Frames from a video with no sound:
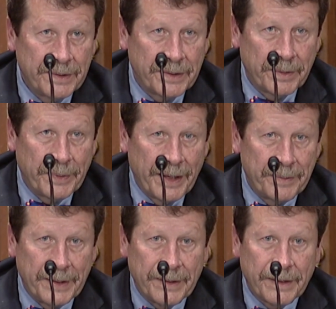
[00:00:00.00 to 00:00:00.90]
to the
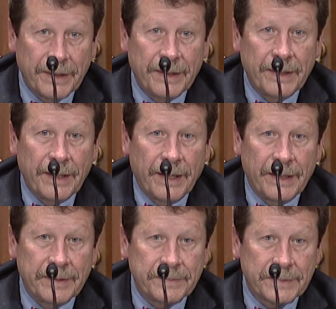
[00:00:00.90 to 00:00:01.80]
baby.
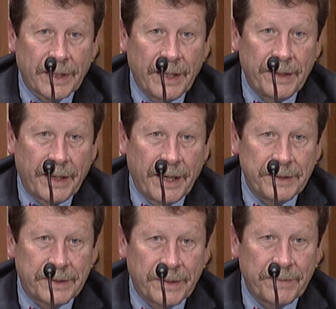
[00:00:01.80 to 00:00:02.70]
In the
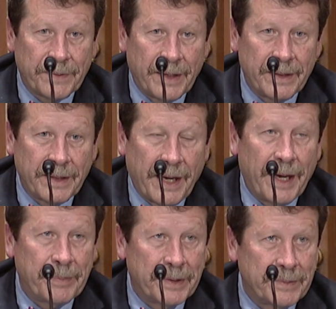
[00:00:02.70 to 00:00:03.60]
case of
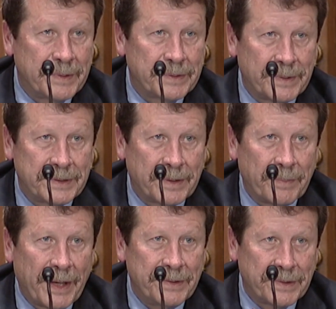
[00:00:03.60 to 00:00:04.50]
Abbott, which was the
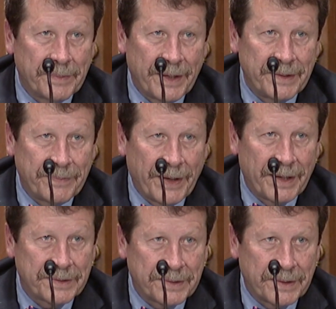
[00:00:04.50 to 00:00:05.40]
major
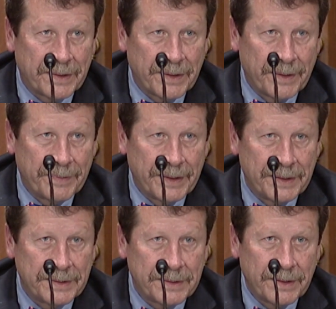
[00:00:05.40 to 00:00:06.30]
manufacturer of
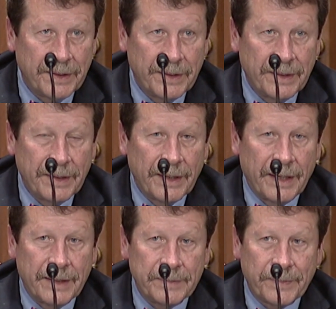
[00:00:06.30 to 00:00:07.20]
these,
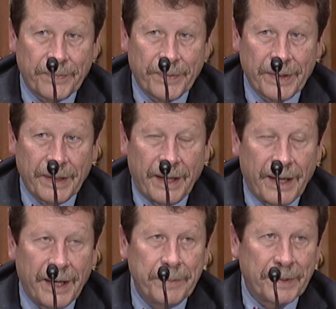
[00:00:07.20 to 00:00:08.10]
for the
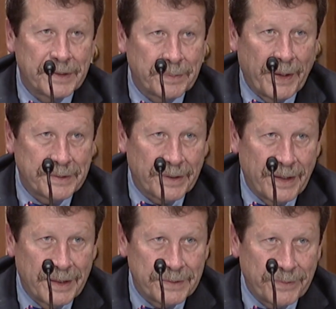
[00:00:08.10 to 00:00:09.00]

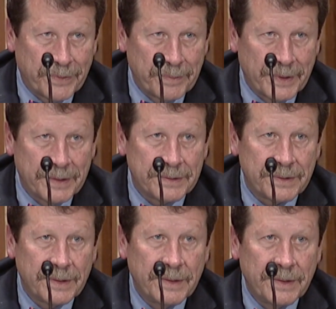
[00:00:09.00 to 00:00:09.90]
hyper-specialized formulas
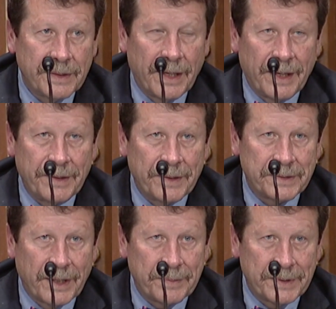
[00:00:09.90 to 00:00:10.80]
that had no
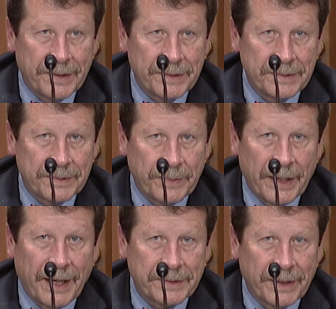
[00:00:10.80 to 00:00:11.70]
substitutes, we
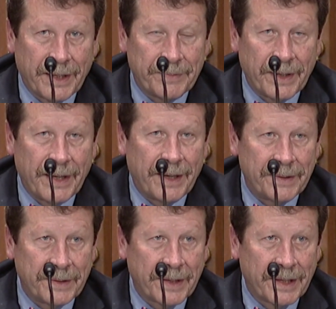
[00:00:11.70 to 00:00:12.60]
actually have allowed
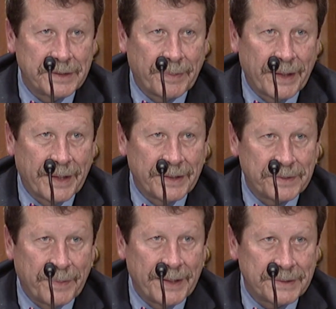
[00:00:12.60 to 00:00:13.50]
on a case-by-case
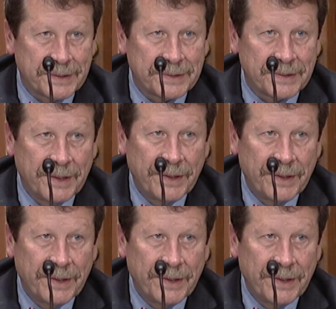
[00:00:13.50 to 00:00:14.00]
basis